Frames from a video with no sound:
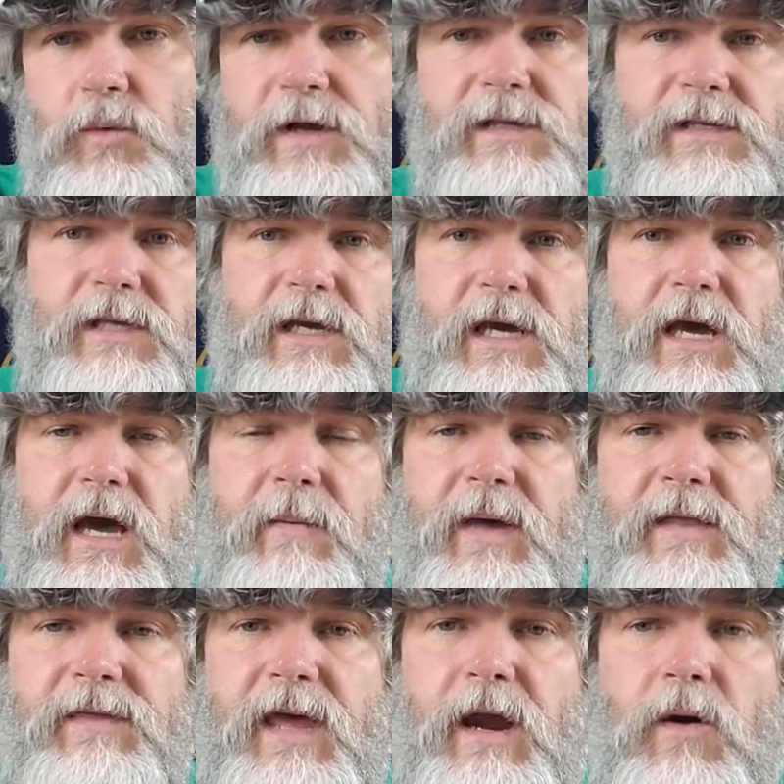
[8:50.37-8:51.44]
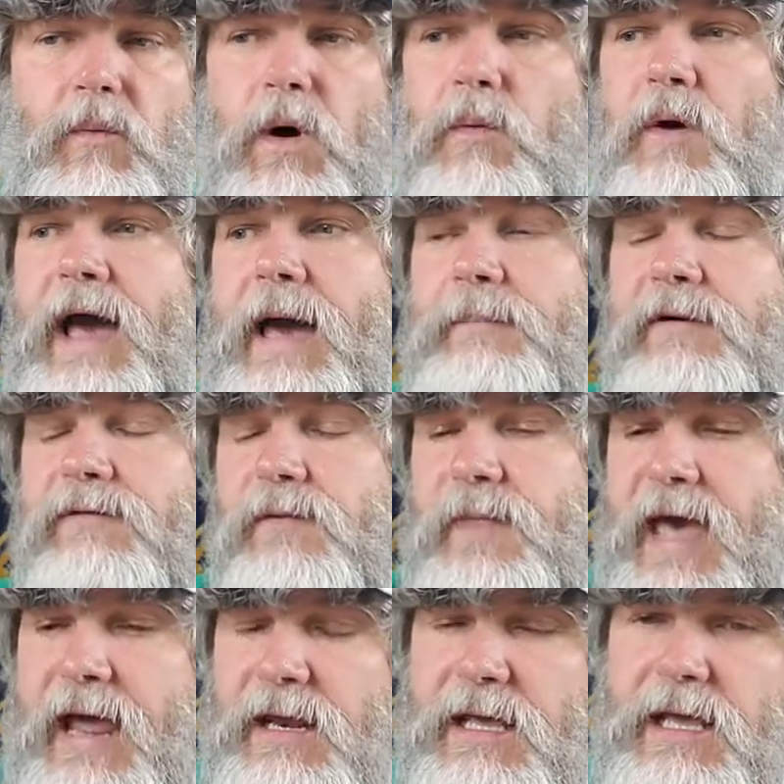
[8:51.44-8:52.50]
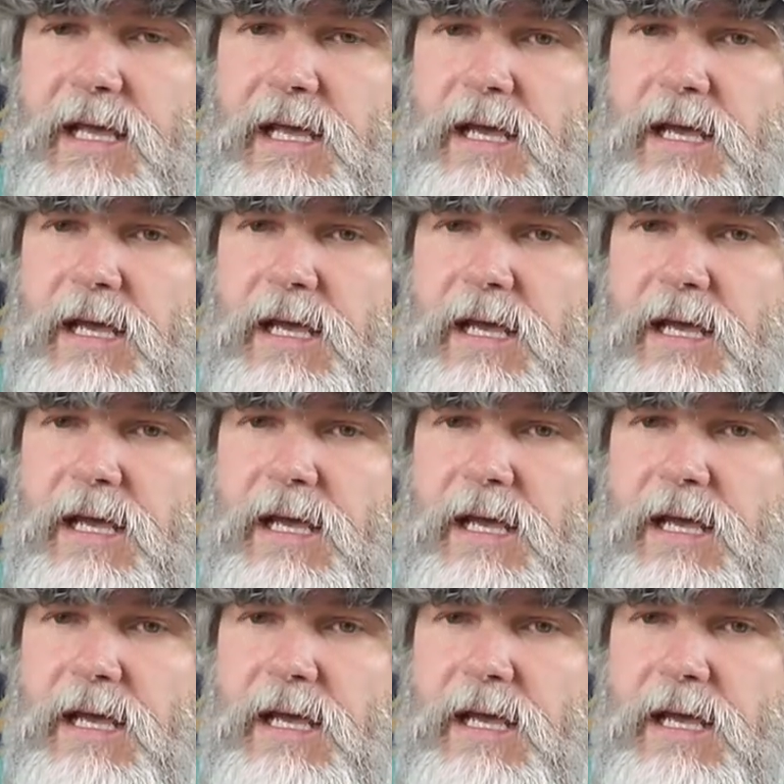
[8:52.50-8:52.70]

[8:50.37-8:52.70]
What's the comment there? What will happen from that?